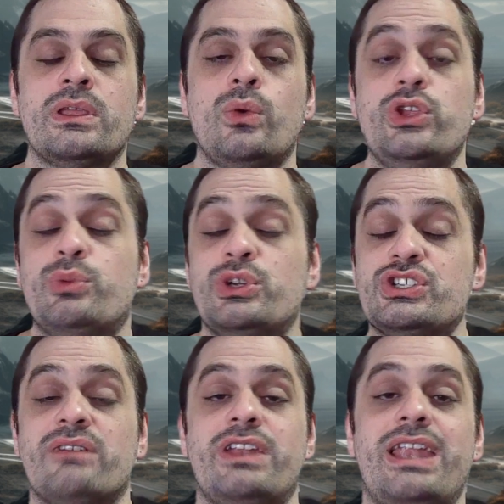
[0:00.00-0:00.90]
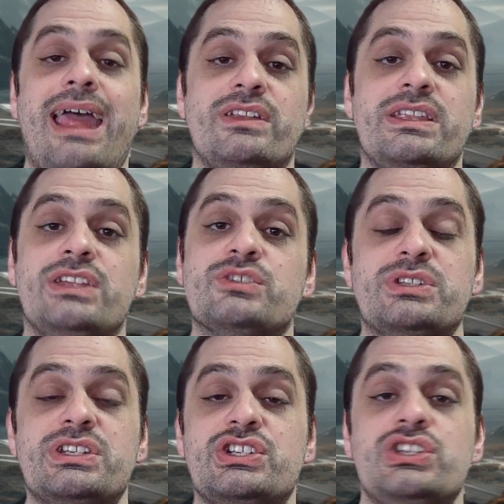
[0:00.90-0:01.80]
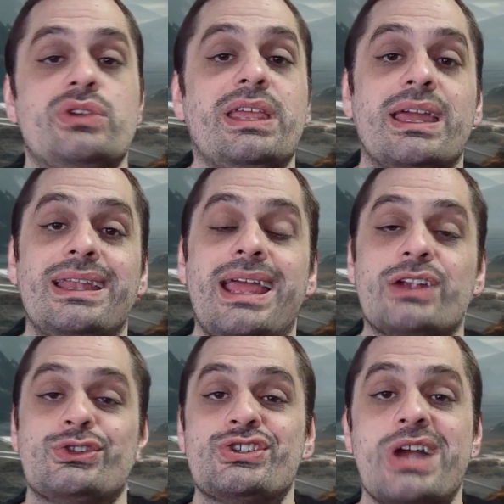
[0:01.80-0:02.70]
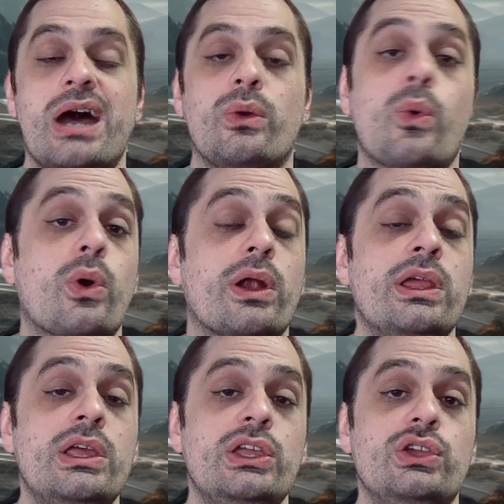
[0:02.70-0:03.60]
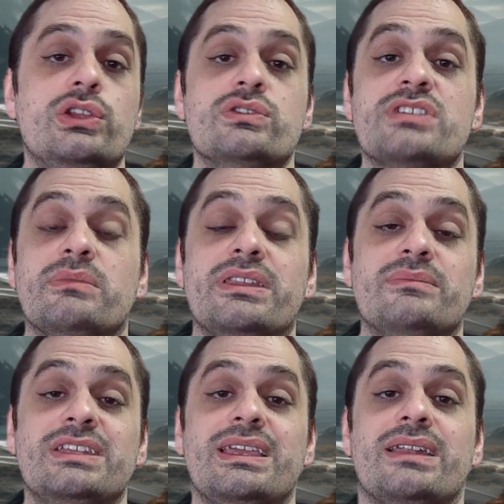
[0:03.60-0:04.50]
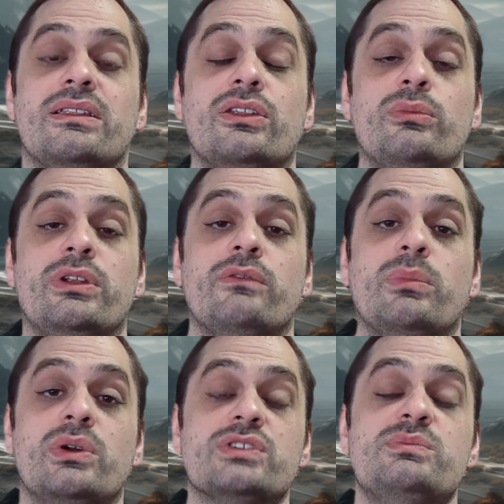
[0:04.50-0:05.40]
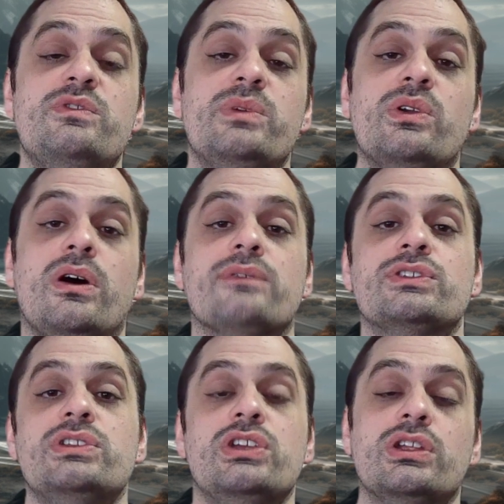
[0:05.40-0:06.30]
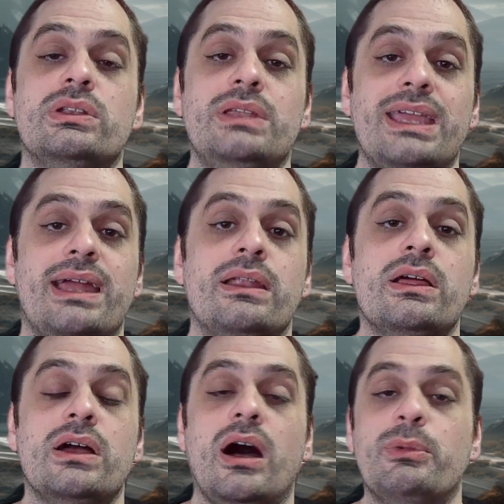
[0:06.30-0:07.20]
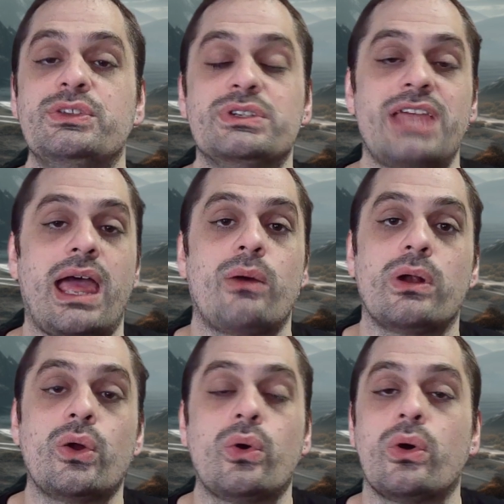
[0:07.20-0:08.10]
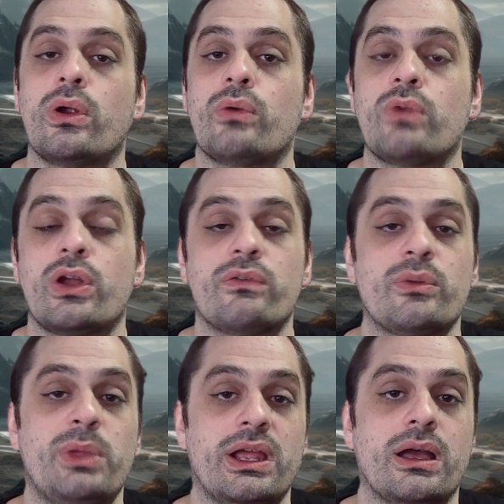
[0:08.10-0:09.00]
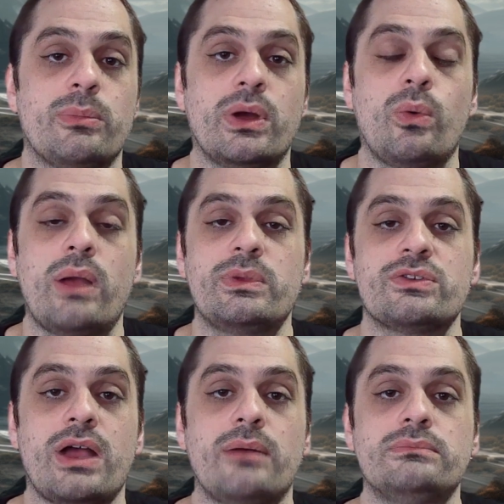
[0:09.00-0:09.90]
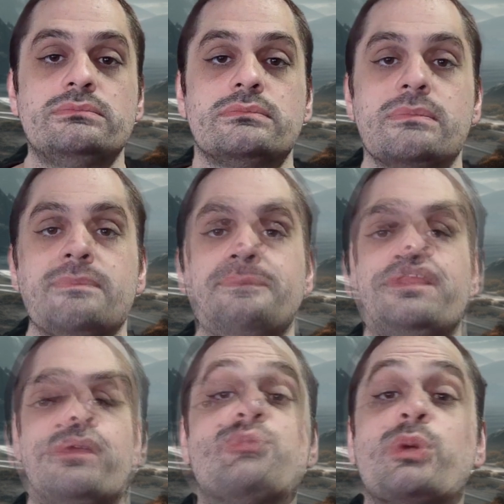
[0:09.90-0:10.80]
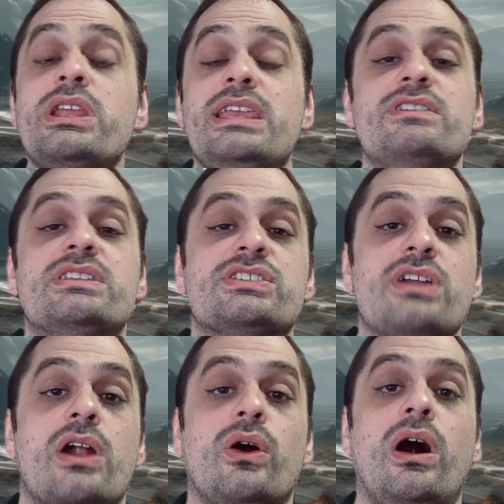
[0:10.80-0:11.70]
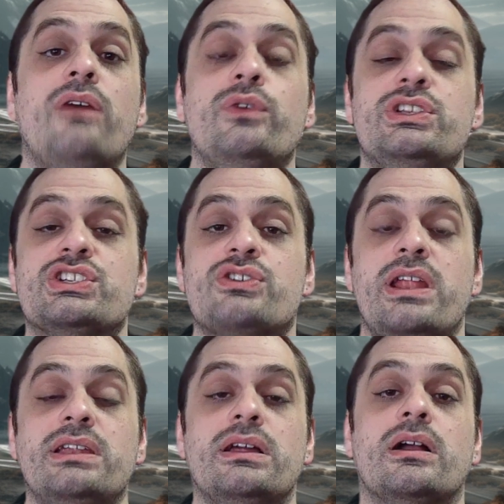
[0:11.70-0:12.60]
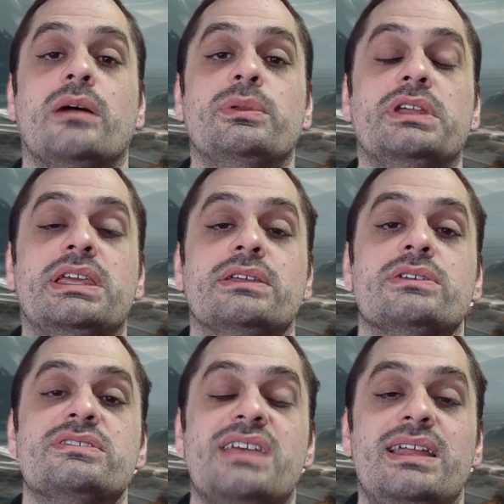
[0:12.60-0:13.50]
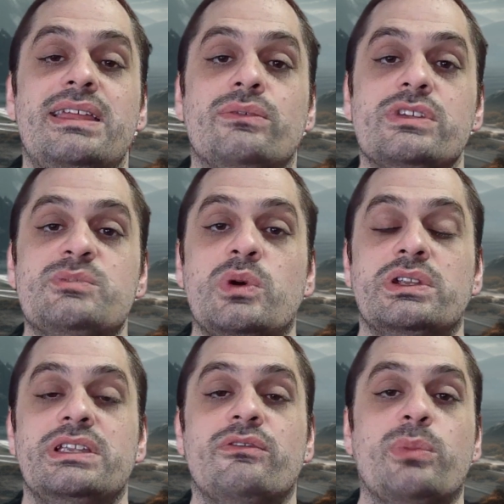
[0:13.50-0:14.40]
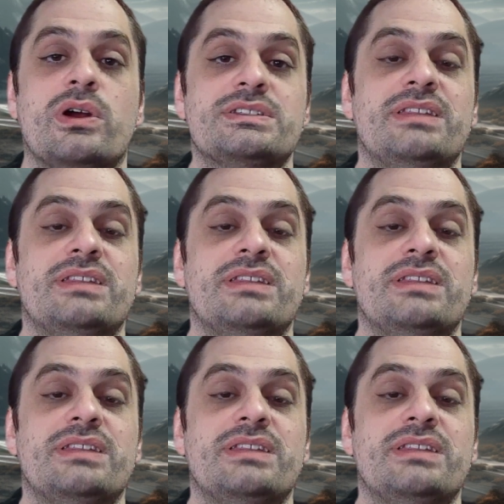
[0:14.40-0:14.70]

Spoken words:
when you put yourself in an advantageous position, you could get an extra shot, or you could use some of them to get a little bit of a bonus movement off so that you could get up into a tower or run over and pick up a weapon drop. It was pretty even to start off. We just traded a couple of kills and then respawned in different parts of the